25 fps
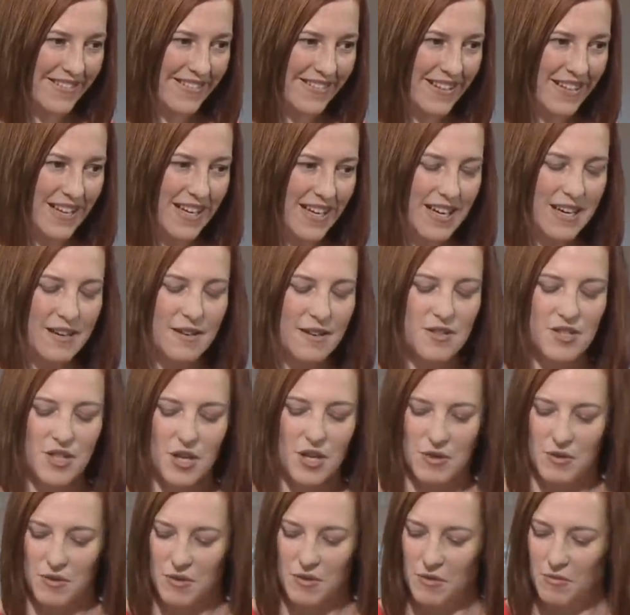In
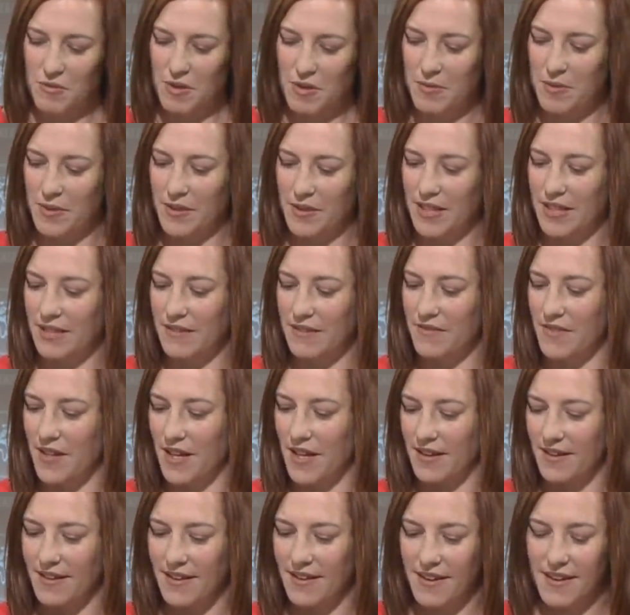general, we believe
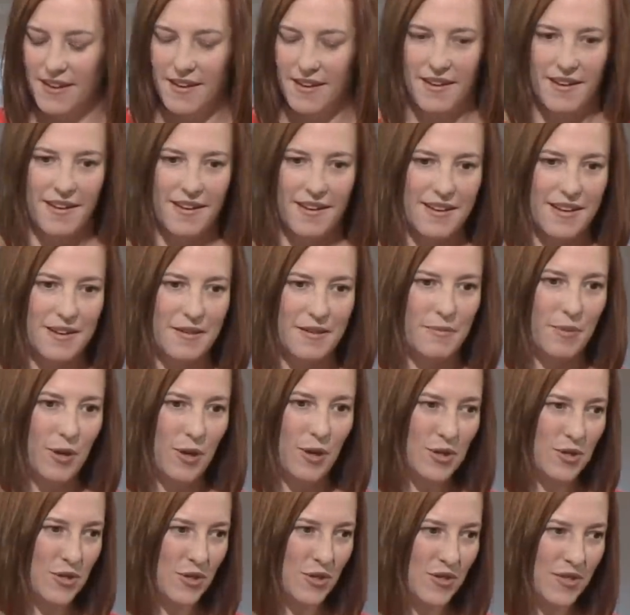that
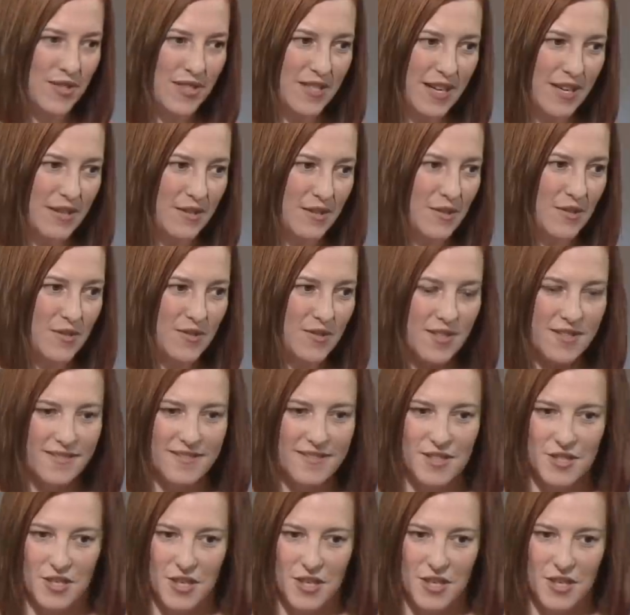impartial standards and the